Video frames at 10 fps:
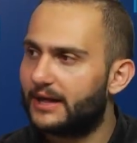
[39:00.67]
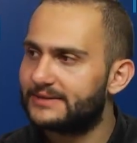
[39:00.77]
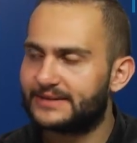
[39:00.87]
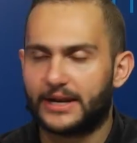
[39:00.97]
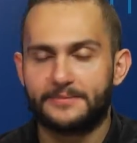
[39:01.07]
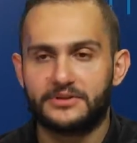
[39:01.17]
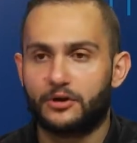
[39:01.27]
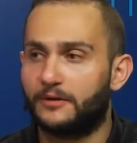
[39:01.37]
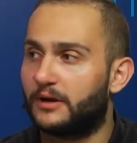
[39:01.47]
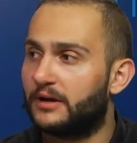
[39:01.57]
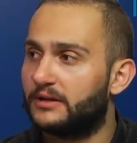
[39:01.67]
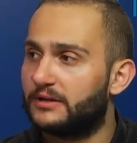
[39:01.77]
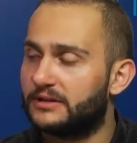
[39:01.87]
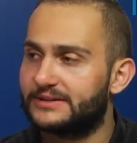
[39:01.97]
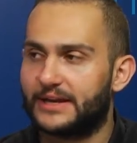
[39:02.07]
set up
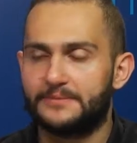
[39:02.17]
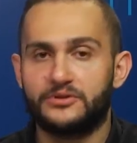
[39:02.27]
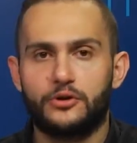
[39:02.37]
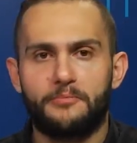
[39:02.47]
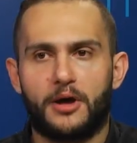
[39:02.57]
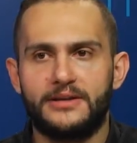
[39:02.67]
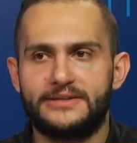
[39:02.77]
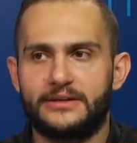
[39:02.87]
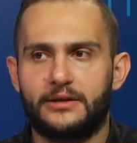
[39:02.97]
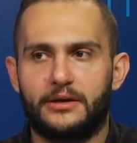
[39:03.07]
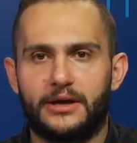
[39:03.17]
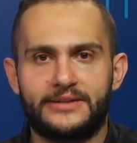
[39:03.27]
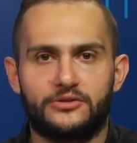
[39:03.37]
the group policy. And the